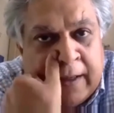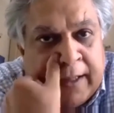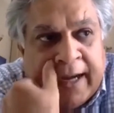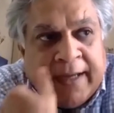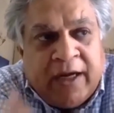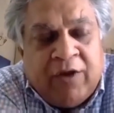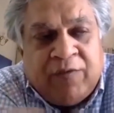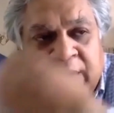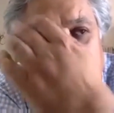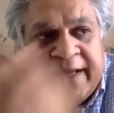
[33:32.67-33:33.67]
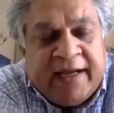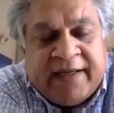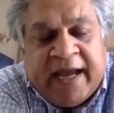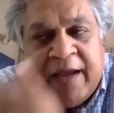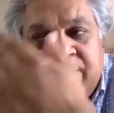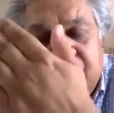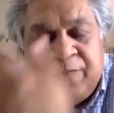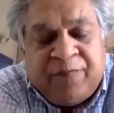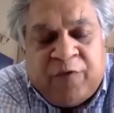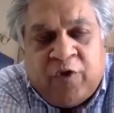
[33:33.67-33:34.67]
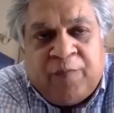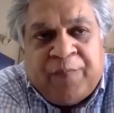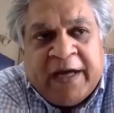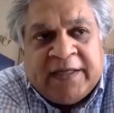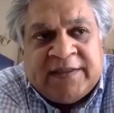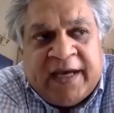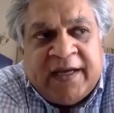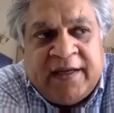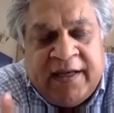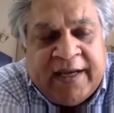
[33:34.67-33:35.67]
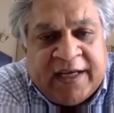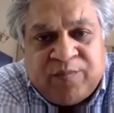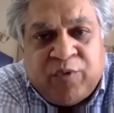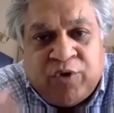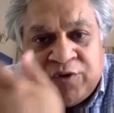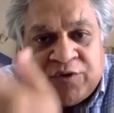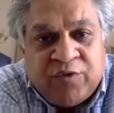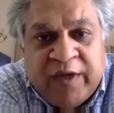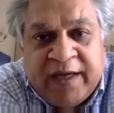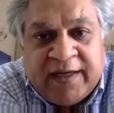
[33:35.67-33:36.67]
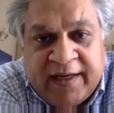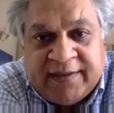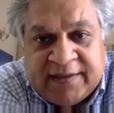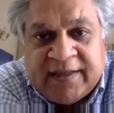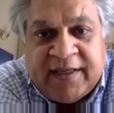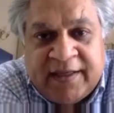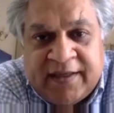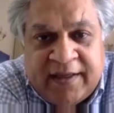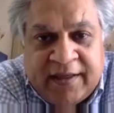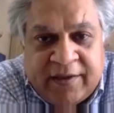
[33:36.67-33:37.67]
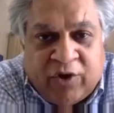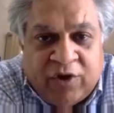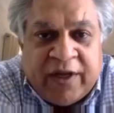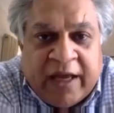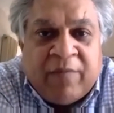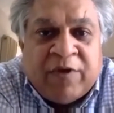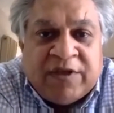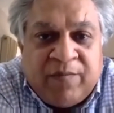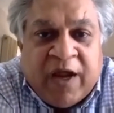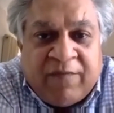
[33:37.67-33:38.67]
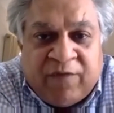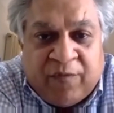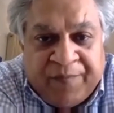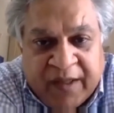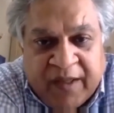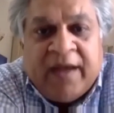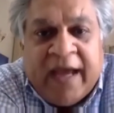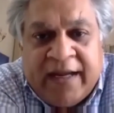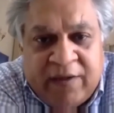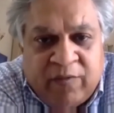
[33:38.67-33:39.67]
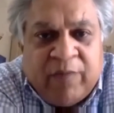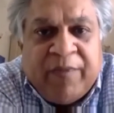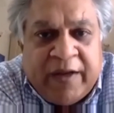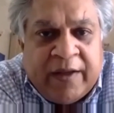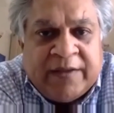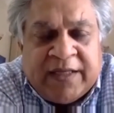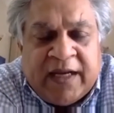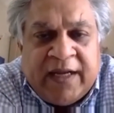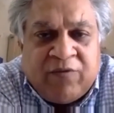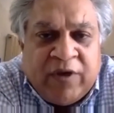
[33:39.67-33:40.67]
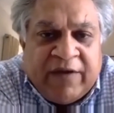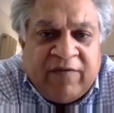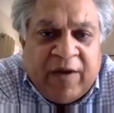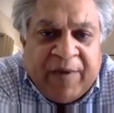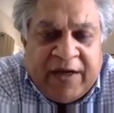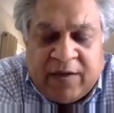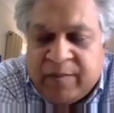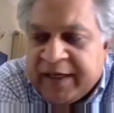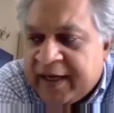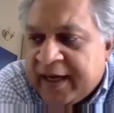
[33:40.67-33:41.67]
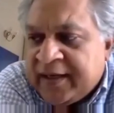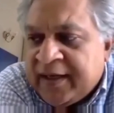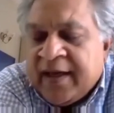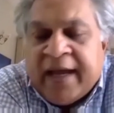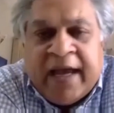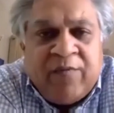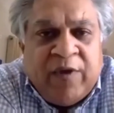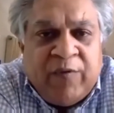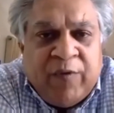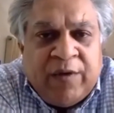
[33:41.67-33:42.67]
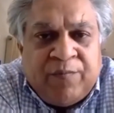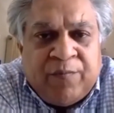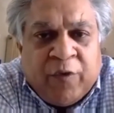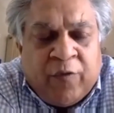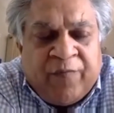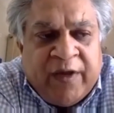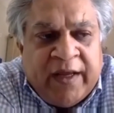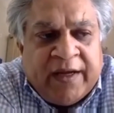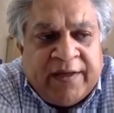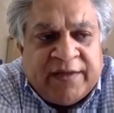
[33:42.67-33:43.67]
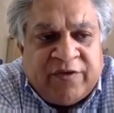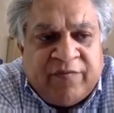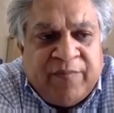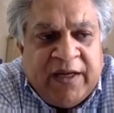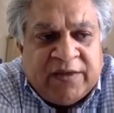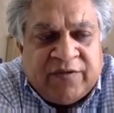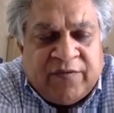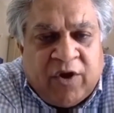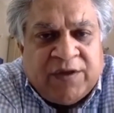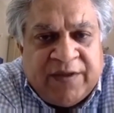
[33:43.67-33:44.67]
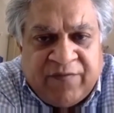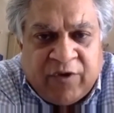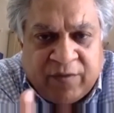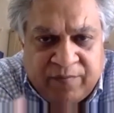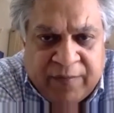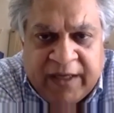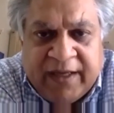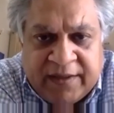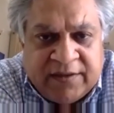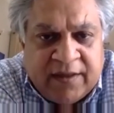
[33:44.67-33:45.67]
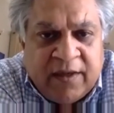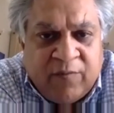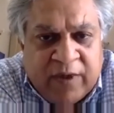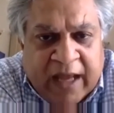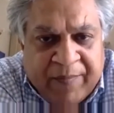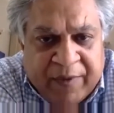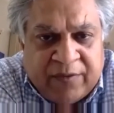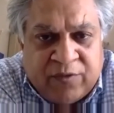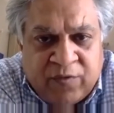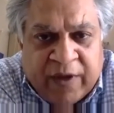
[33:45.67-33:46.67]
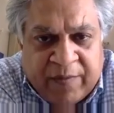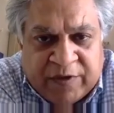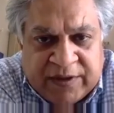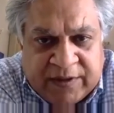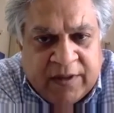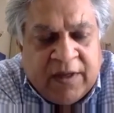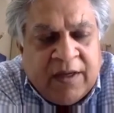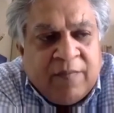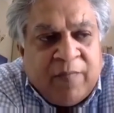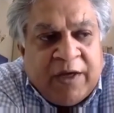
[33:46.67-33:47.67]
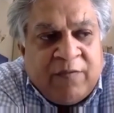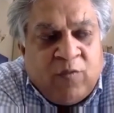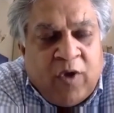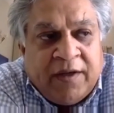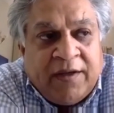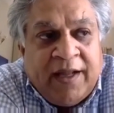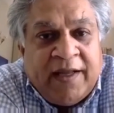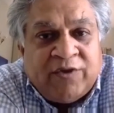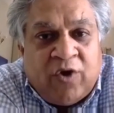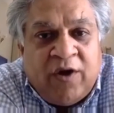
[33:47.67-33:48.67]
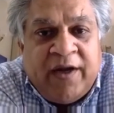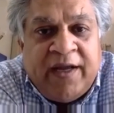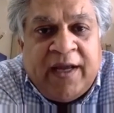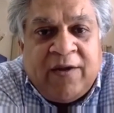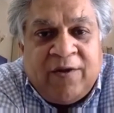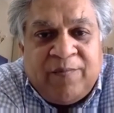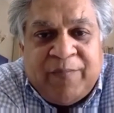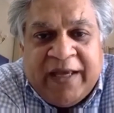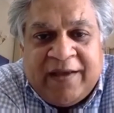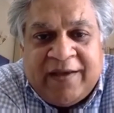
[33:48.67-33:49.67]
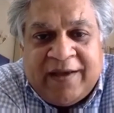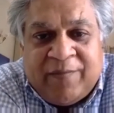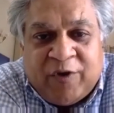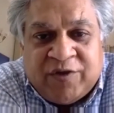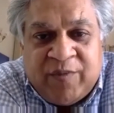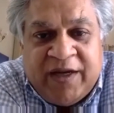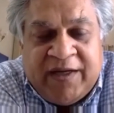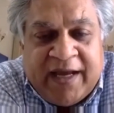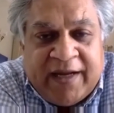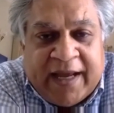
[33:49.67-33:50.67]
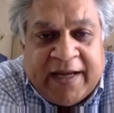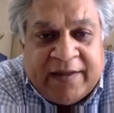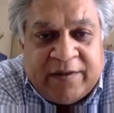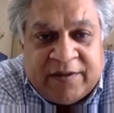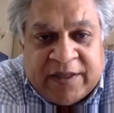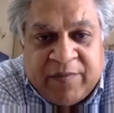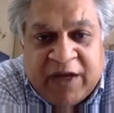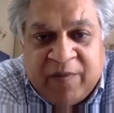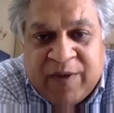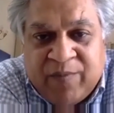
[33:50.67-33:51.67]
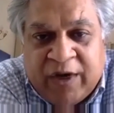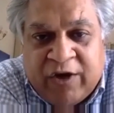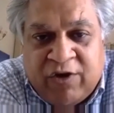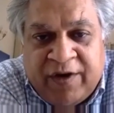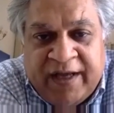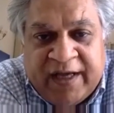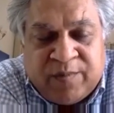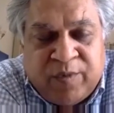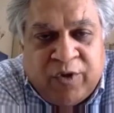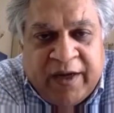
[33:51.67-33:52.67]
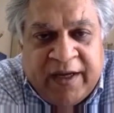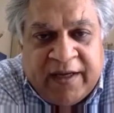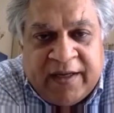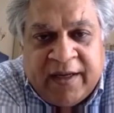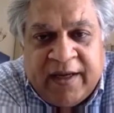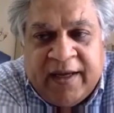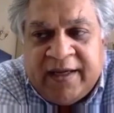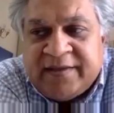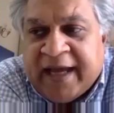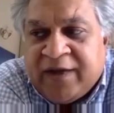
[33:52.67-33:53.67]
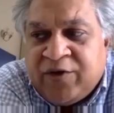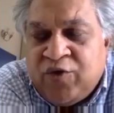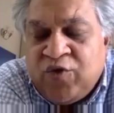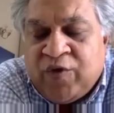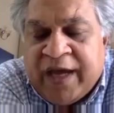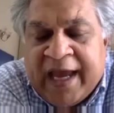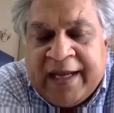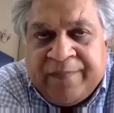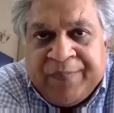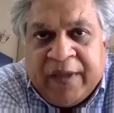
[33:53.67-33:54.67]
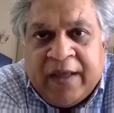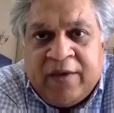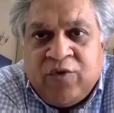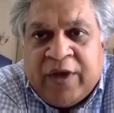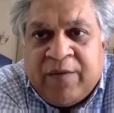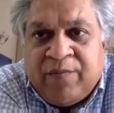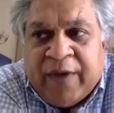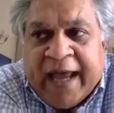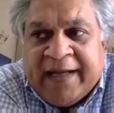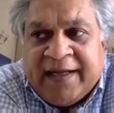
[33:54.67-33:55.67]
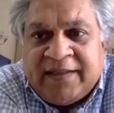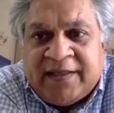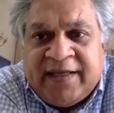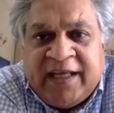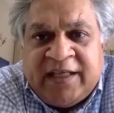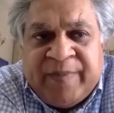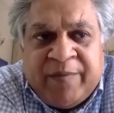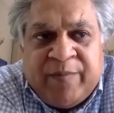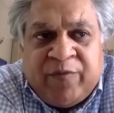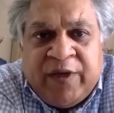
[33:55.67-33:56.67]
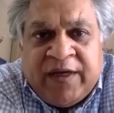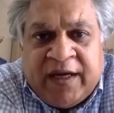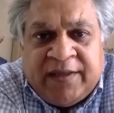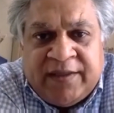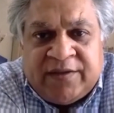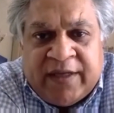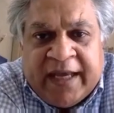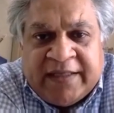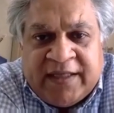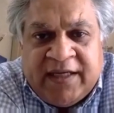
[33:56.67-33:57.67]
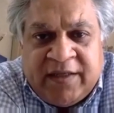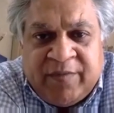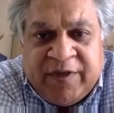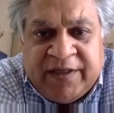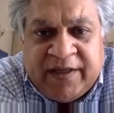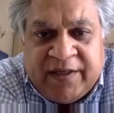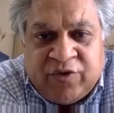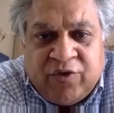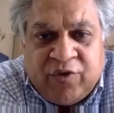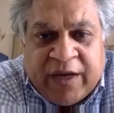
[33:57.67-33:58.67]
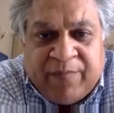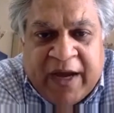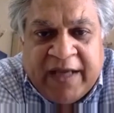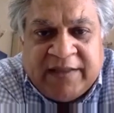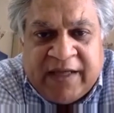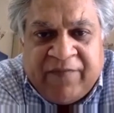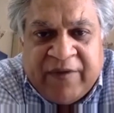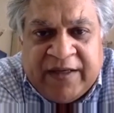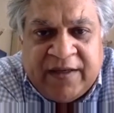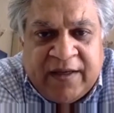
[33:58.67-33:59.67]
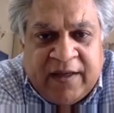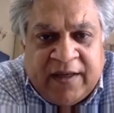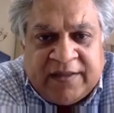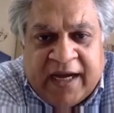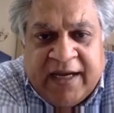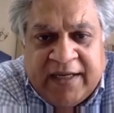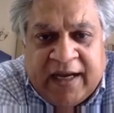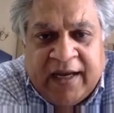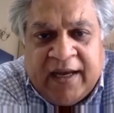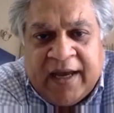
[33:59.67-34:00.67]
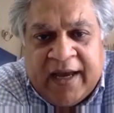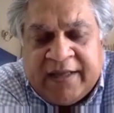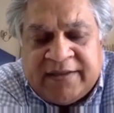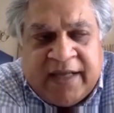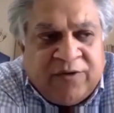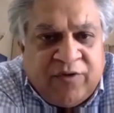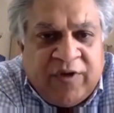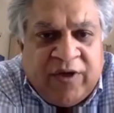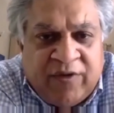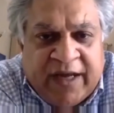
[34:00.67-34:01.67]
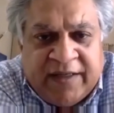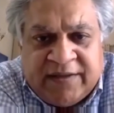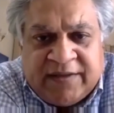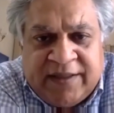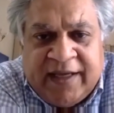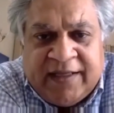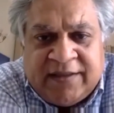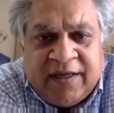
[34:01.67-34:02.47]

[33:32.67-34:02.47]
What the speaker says: right now it will take time for Pakistani exports to increase on Amazon platform, and it will be, inshallah, it will develop and it will be great, and we will hopefully hundreds of millions of dollars, if not billions, will happen through Amazon. But what there is already a big possibility, and some young people are already exploring it, is that you can act as a salesman between countries, as an intermediary. So you can buy stuff in China and sell to the United States.